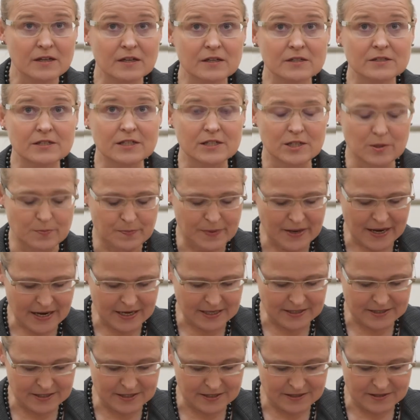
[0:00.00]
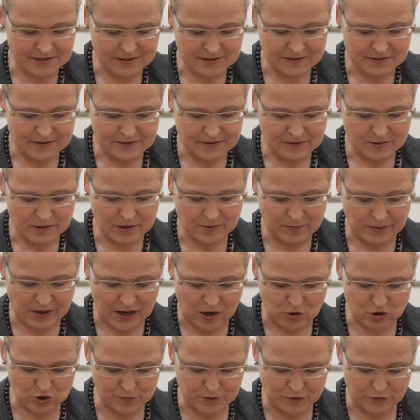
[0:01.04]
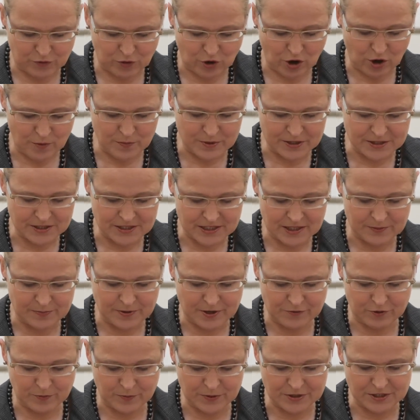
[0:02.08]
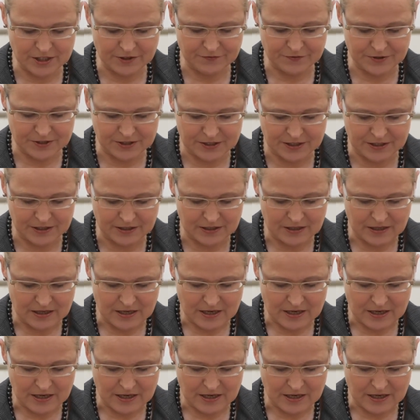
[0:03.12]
The debates about performance and performativity